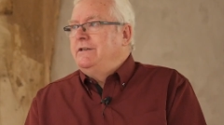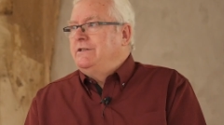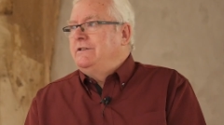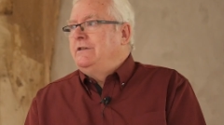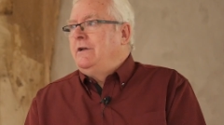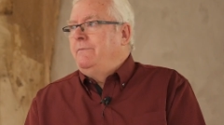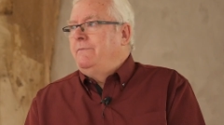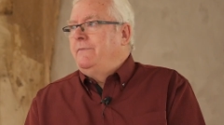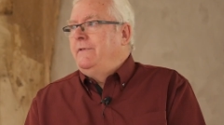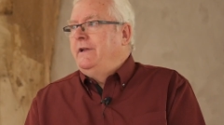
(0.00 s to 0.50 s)
at
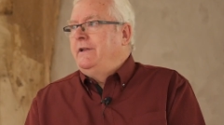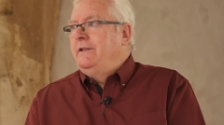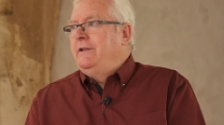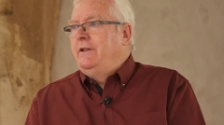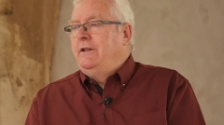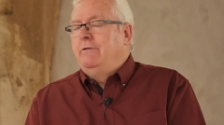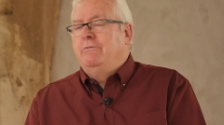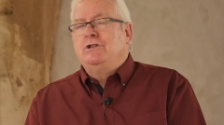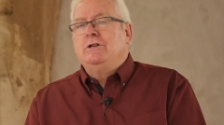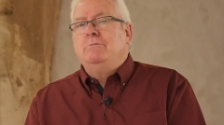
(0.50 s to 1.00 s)
something,
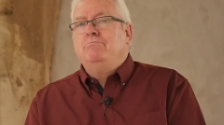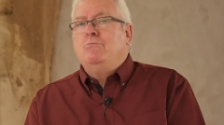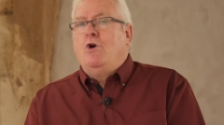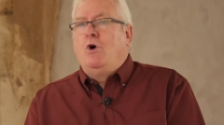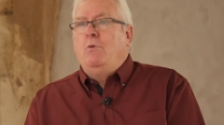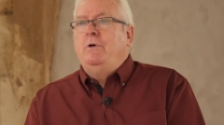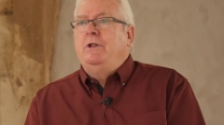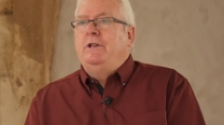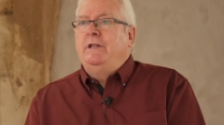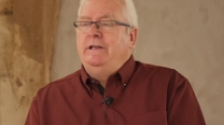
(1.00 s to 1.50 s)
that there was a
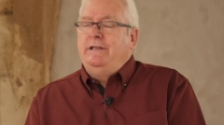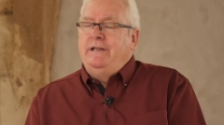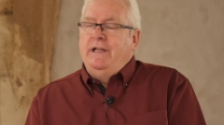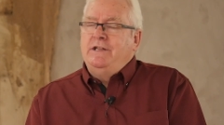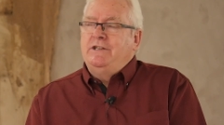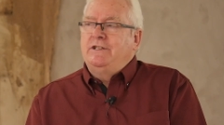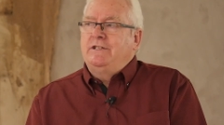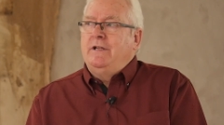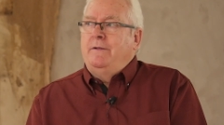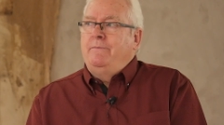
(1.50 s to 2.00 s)
moment they
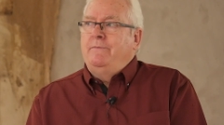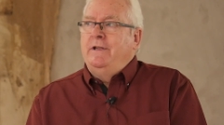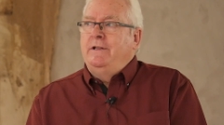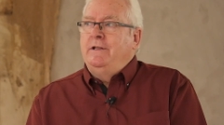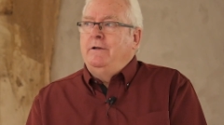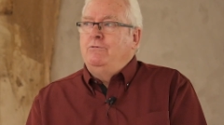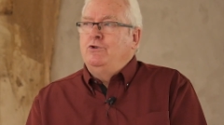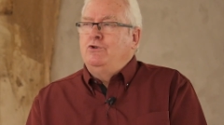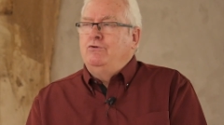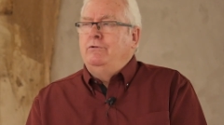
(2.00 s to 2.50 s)
did something
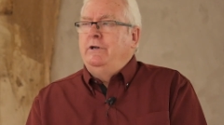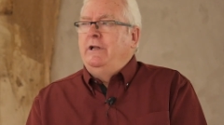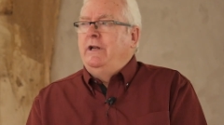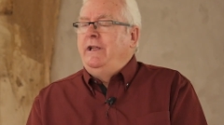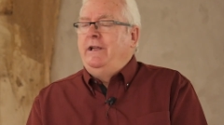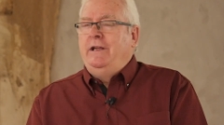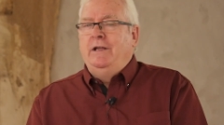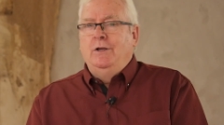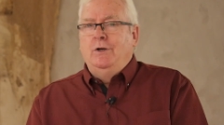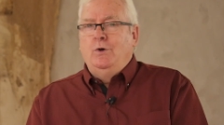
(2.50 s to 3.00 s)
that was
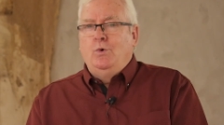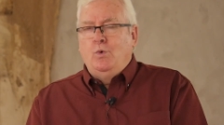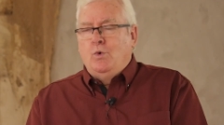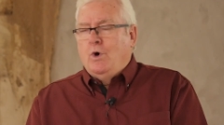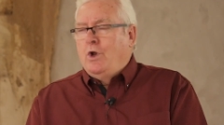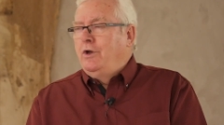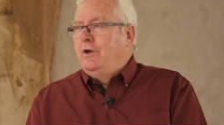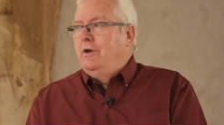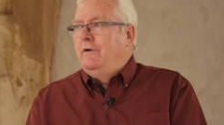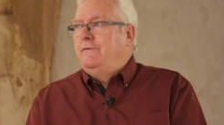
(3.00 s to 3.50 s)
really
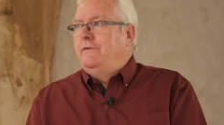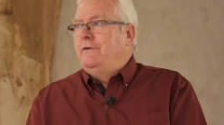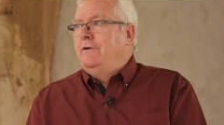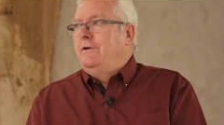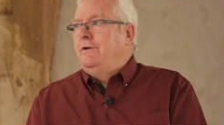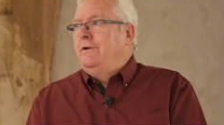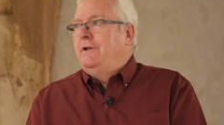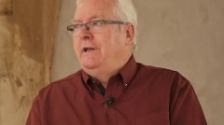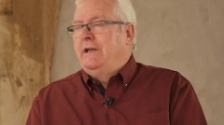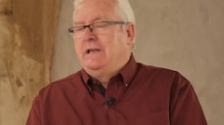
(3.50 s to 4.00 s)

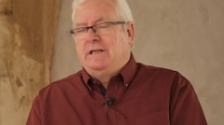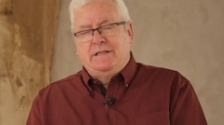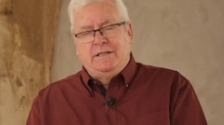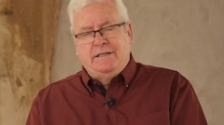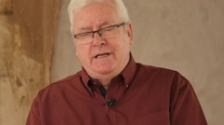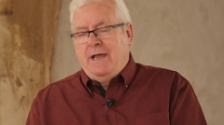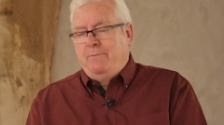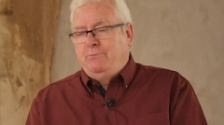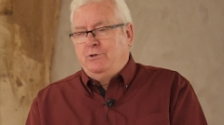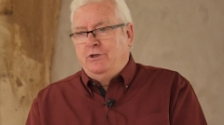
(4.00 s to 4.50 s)
wonderful and
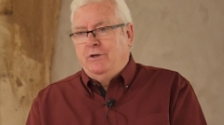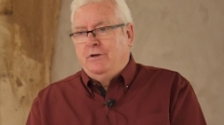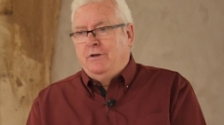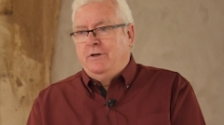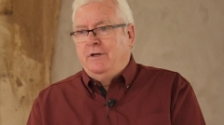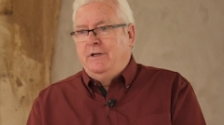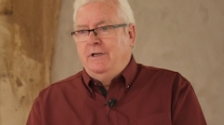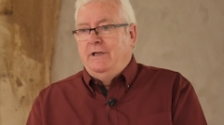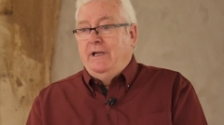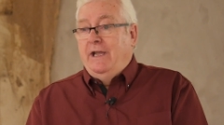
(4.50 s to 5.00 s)

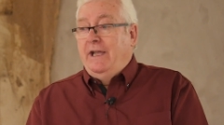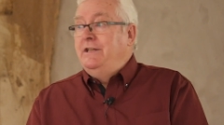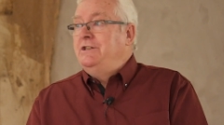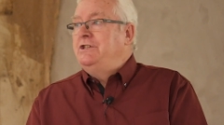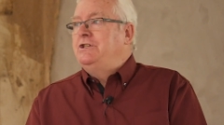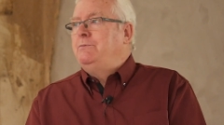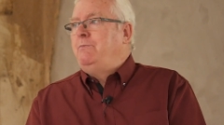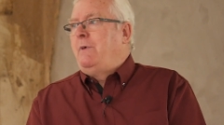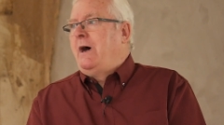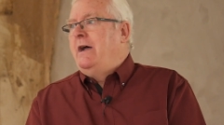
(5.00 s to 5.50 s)
exceptional,
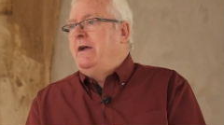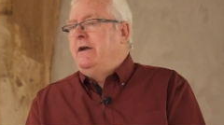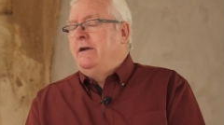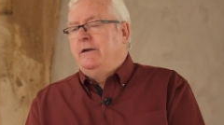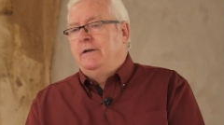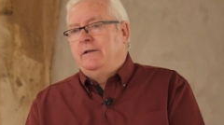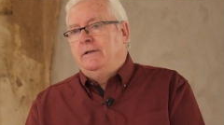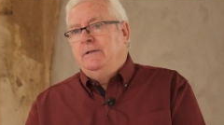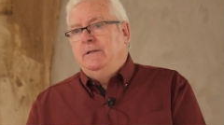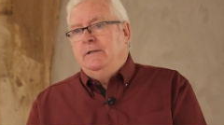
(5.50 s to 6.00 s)

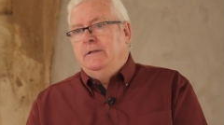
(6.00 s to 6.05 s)
inspired.